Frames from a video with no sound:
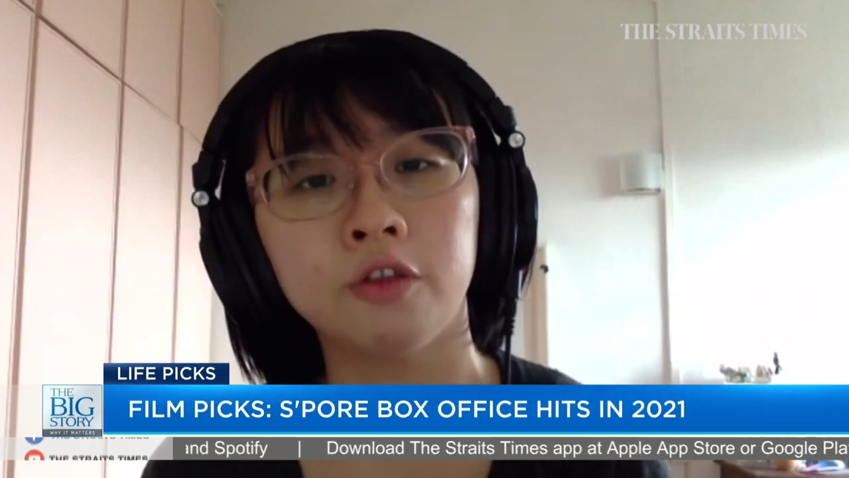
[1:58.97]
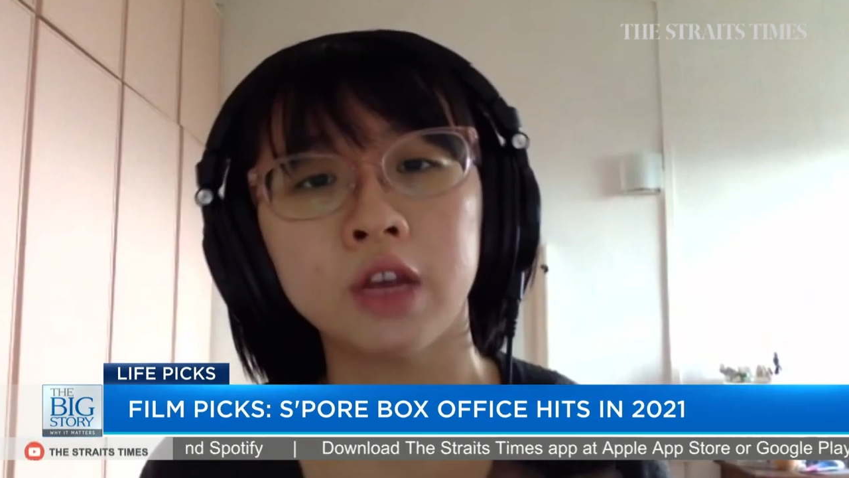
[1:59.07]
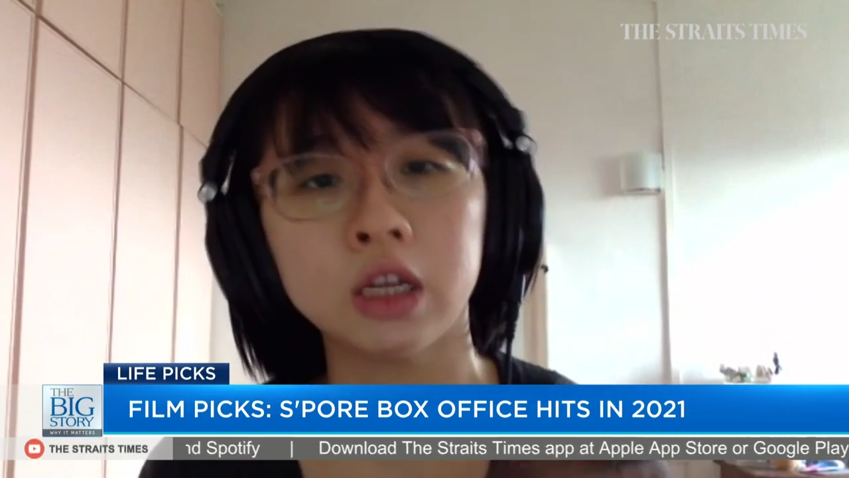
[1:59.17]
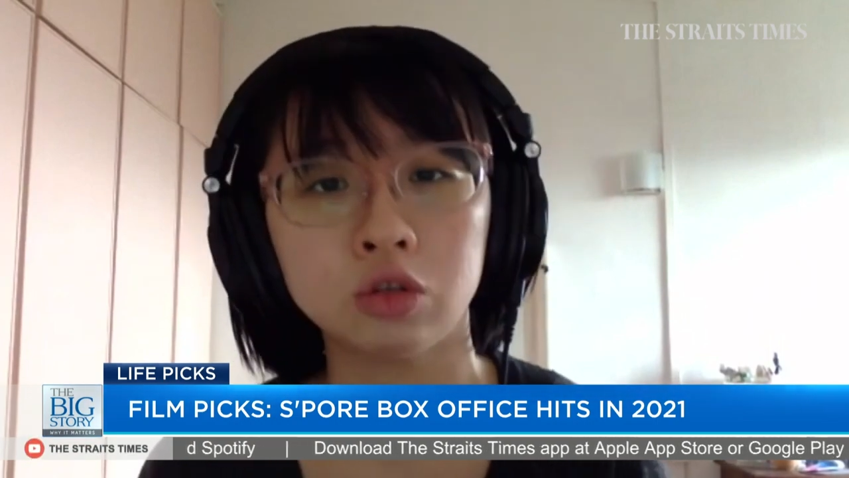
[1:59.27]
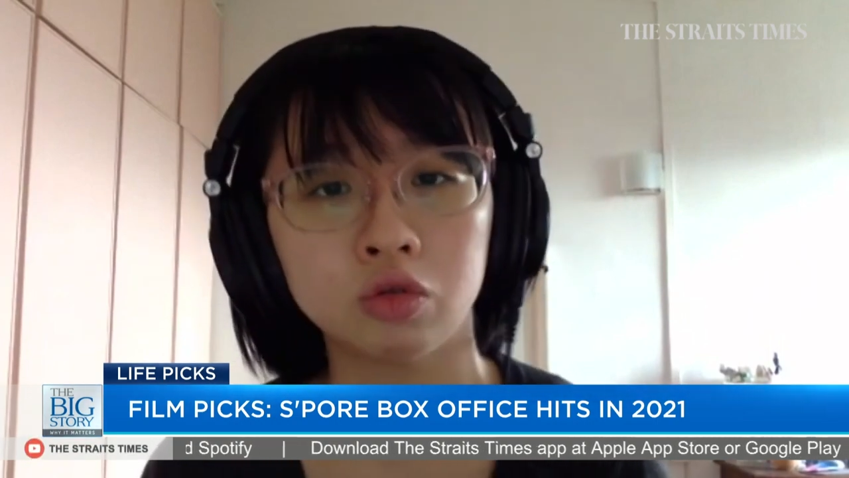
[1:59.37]

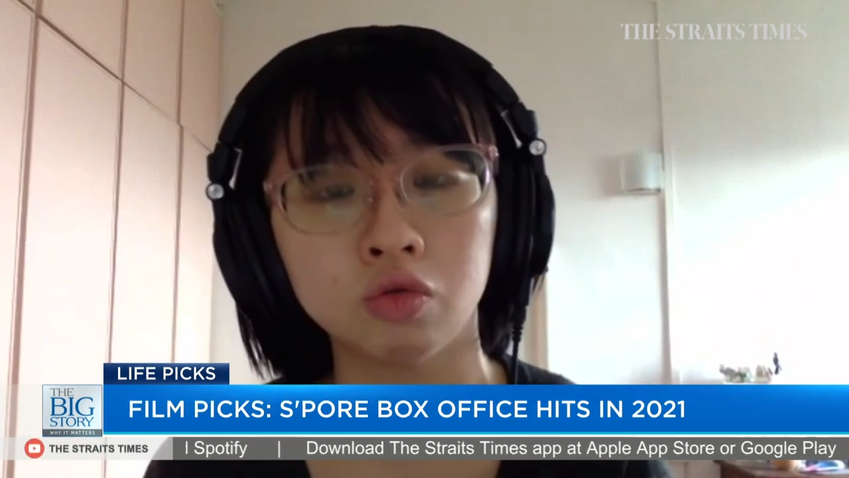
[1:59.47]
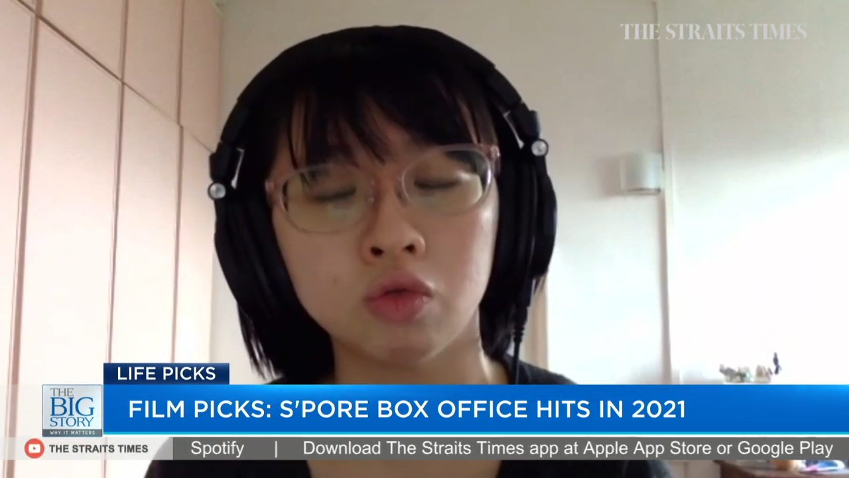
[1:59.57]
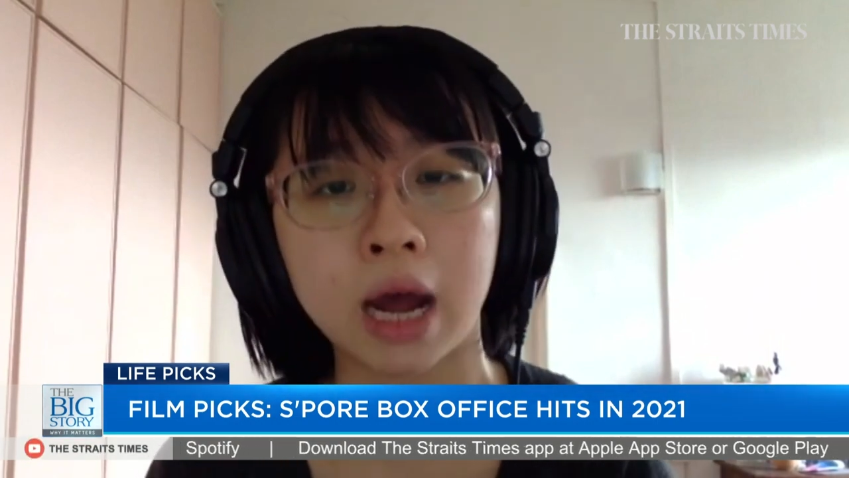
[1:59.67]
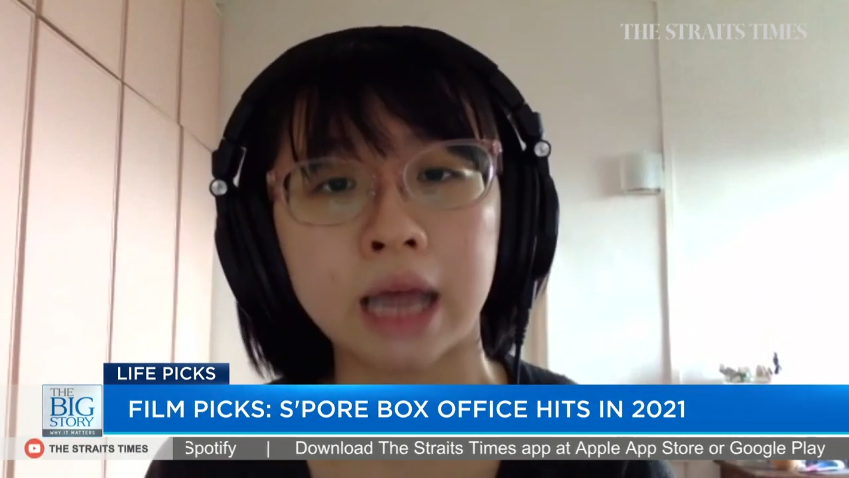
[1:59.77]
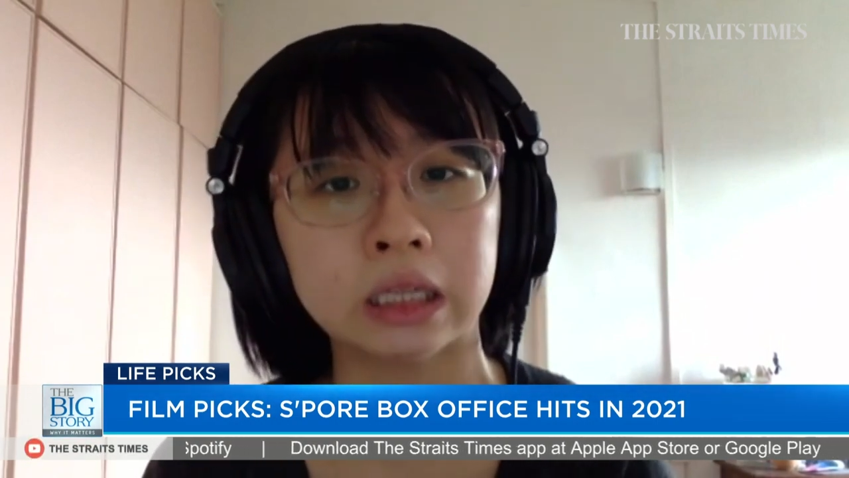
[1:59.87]
phase
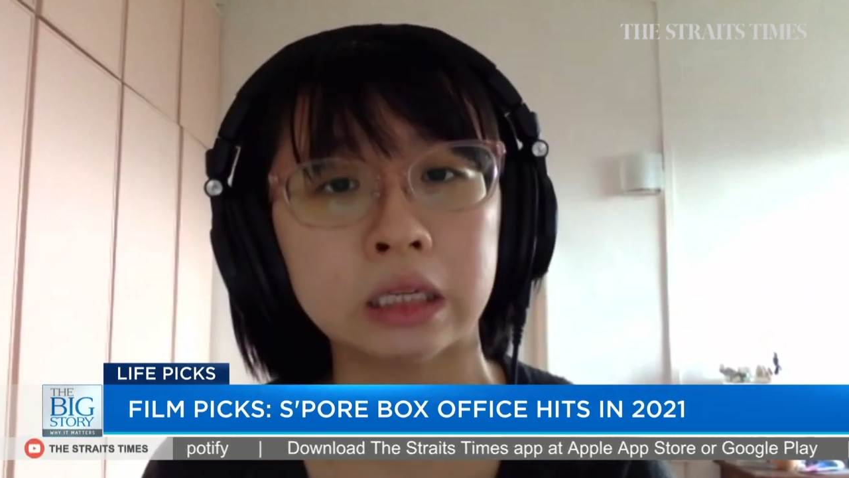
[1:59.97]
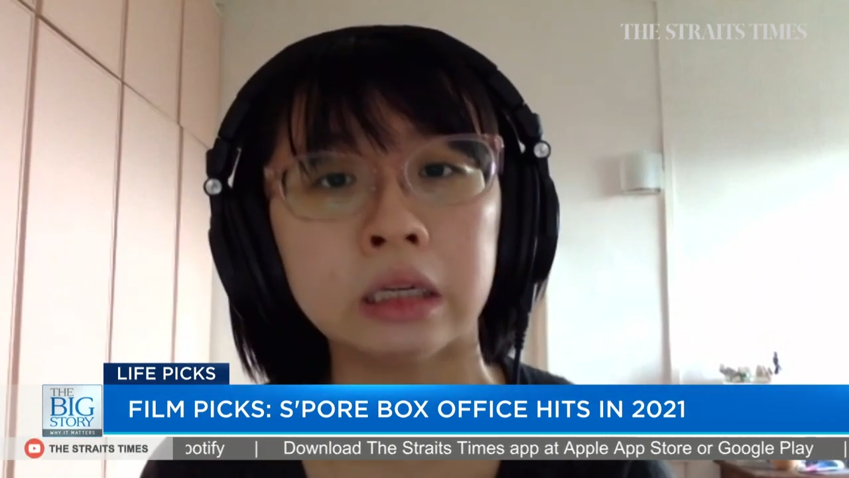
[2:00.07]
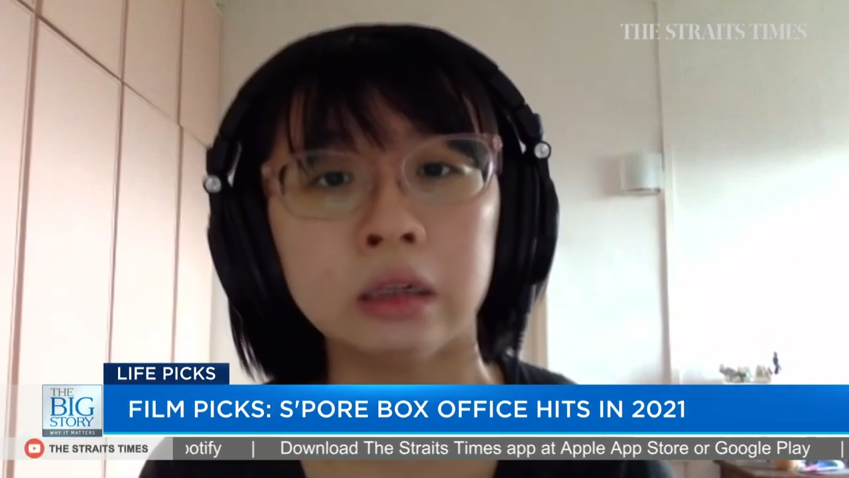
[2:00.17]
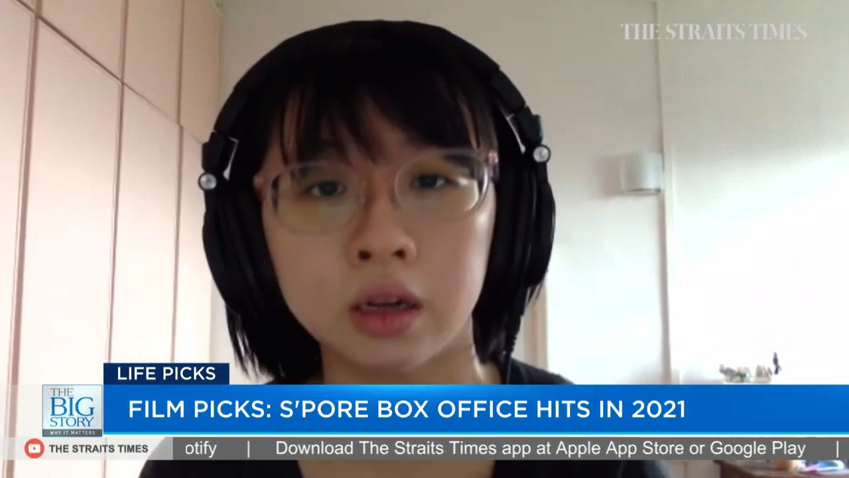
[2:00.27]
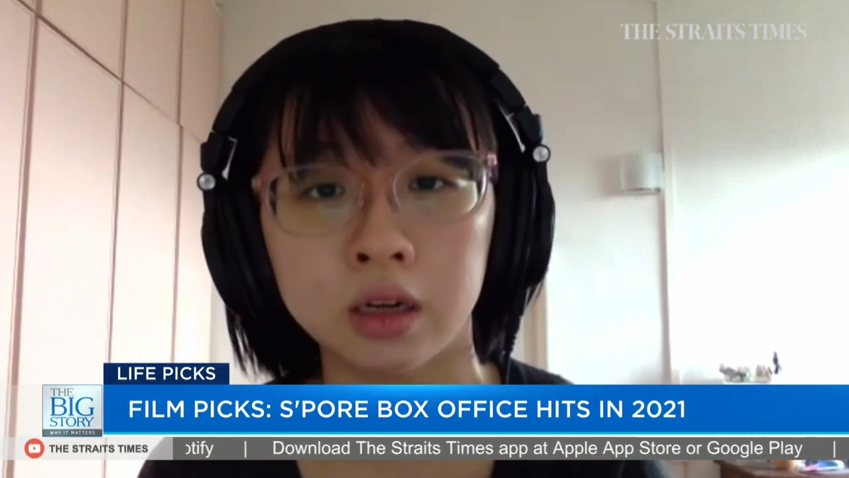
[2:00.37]
two heightened
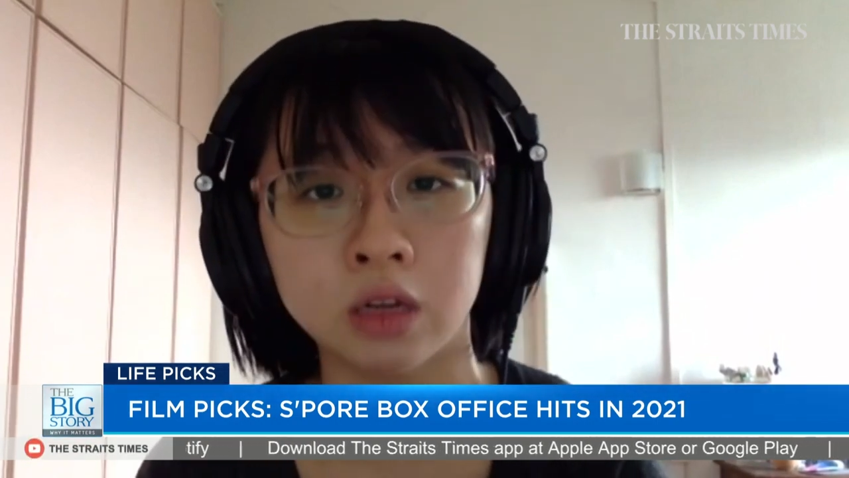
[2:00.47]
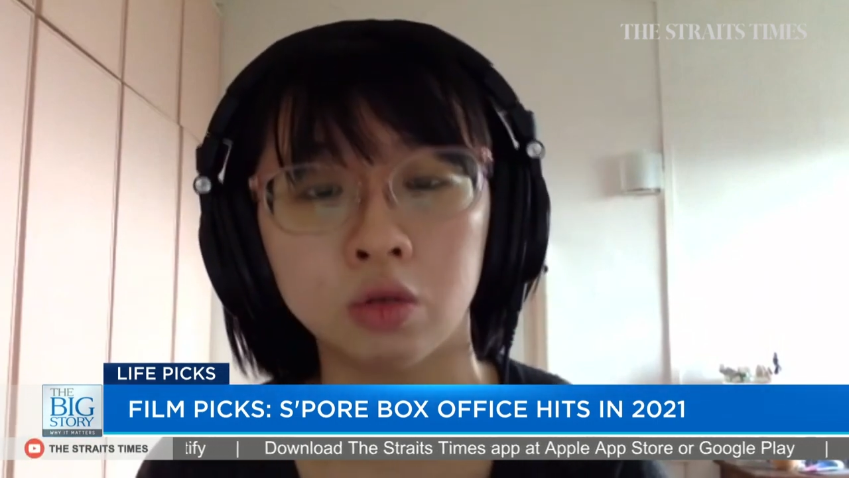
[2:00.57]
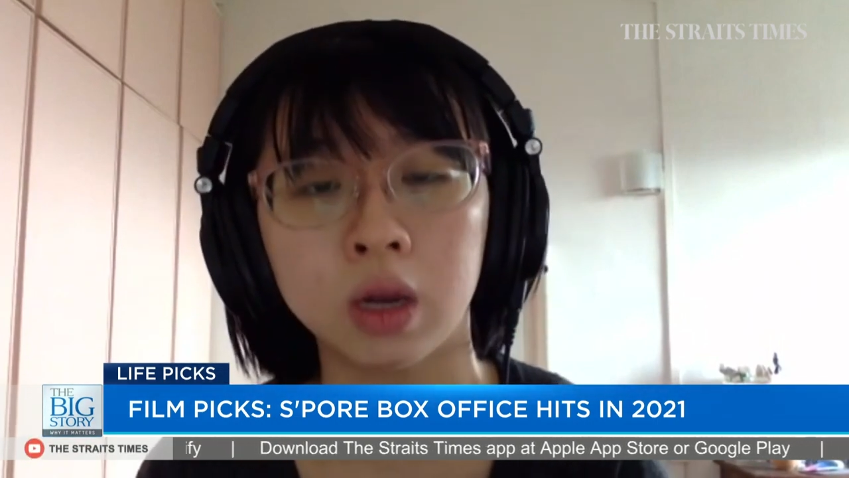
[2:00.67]
alert in